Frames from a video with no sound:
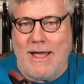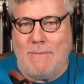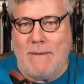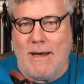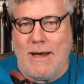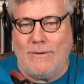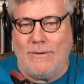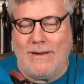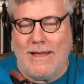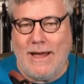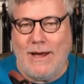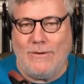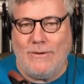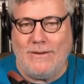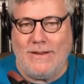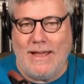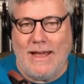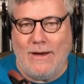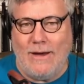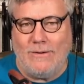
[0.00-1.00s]
him out
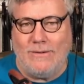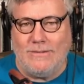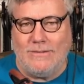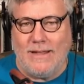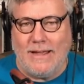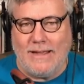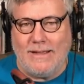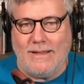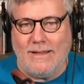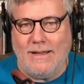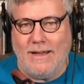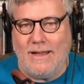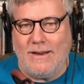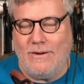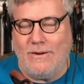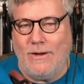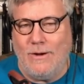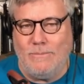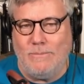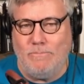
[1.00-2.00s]
out out like i
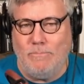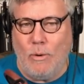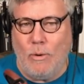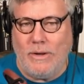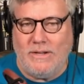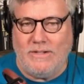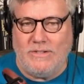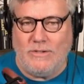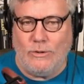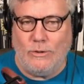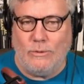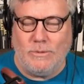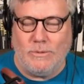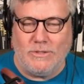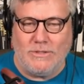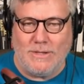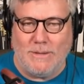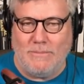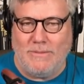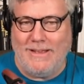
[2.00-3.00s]
don't know at Point Dume or
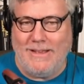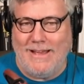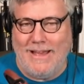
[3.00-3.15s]
something